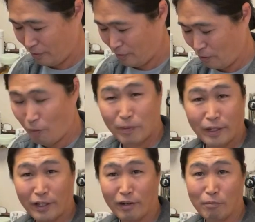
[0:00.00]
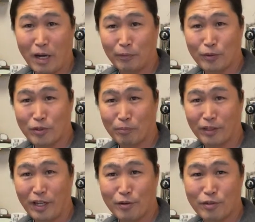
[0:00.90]
Hopefully he can come up with
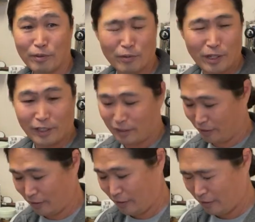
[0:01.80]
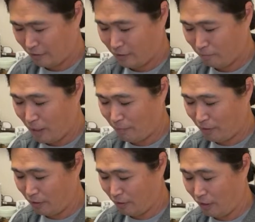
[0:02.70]
something else. It'd be great.
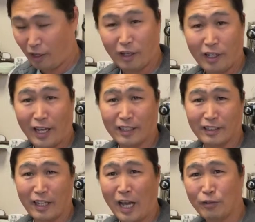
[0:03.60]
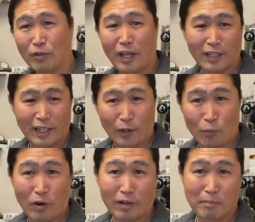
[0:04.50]
Maybe uh, like I do like like
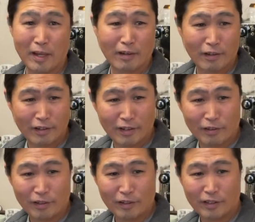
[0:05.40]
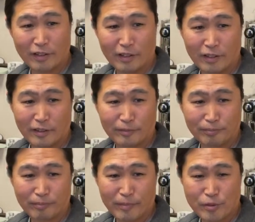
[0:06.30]
watermelon or
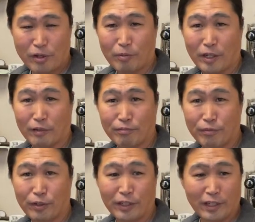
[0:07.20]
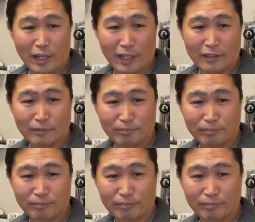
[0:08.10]
some kind of fruity like.
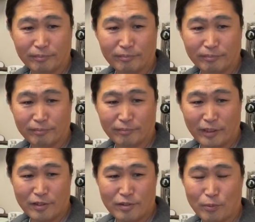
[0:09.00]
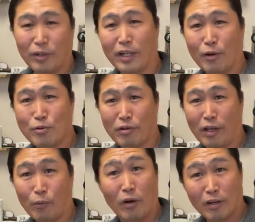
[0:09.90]
Let's see what else.
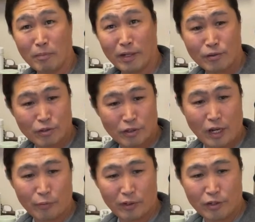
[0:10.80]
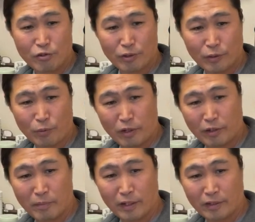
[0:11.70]
Like watermelon is good. I really enjoy the
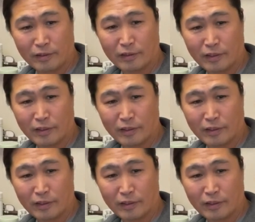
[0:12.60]
watermelon.